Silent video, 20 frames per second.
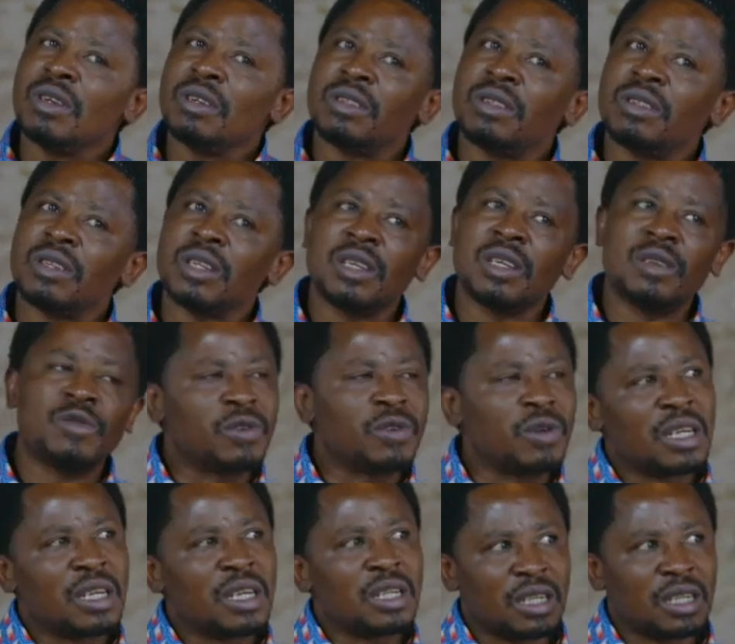3-4
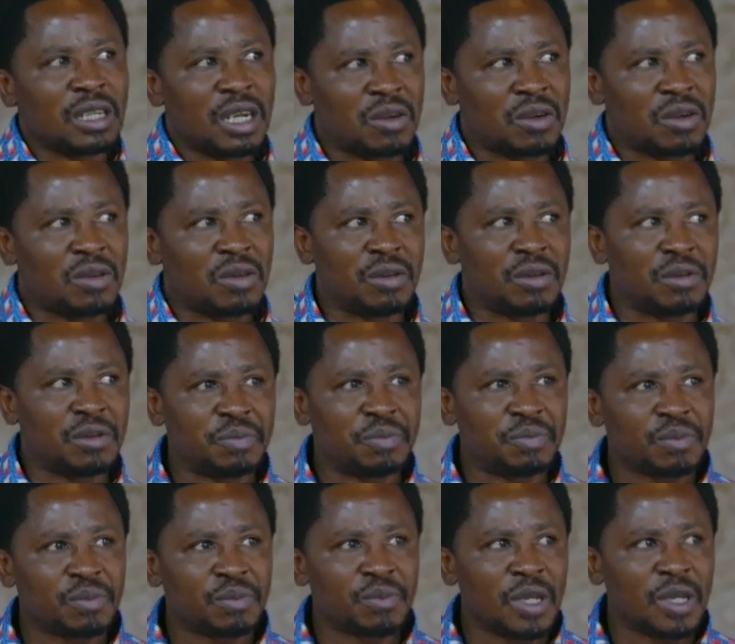years ago.
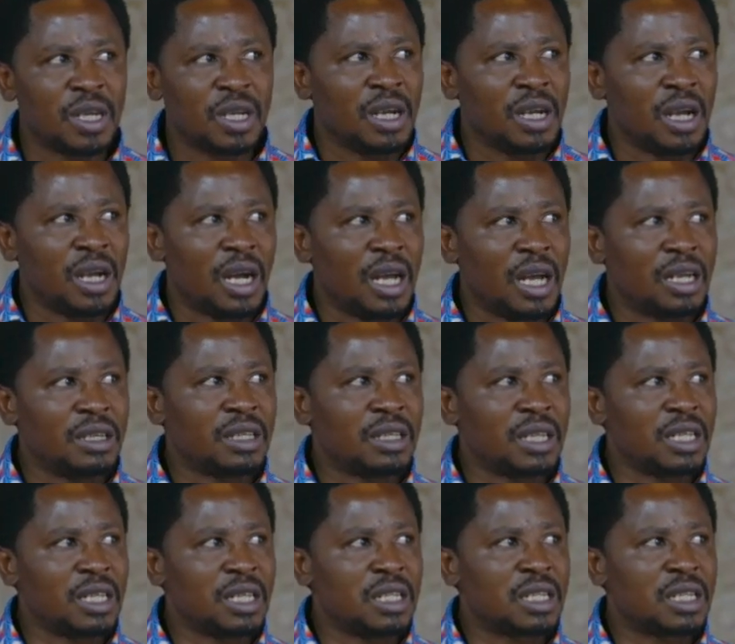I
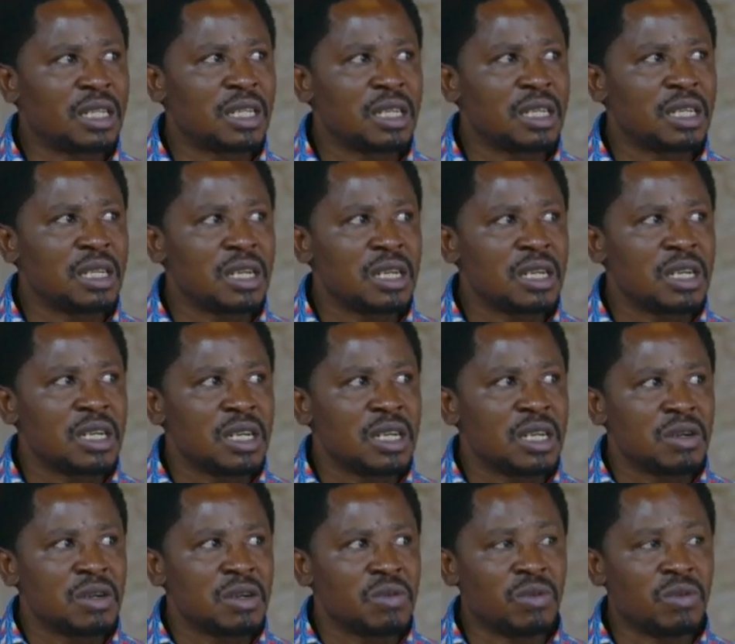said,
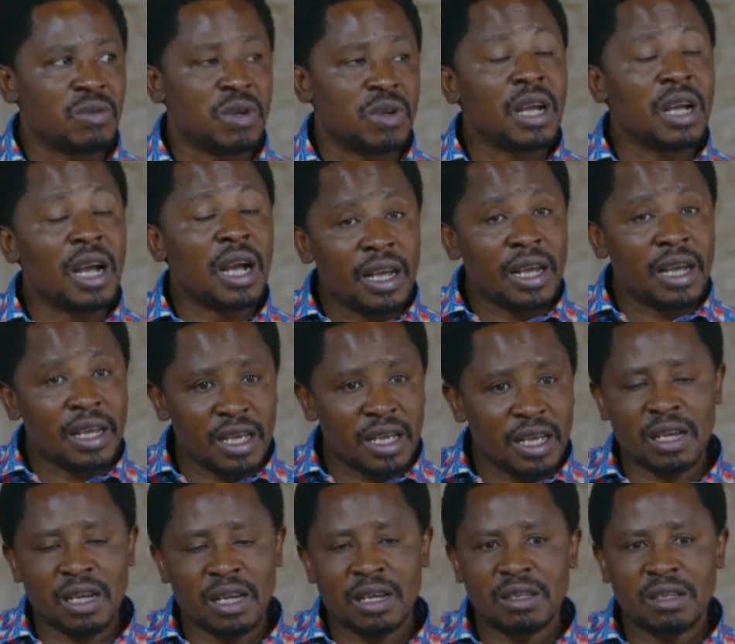we are here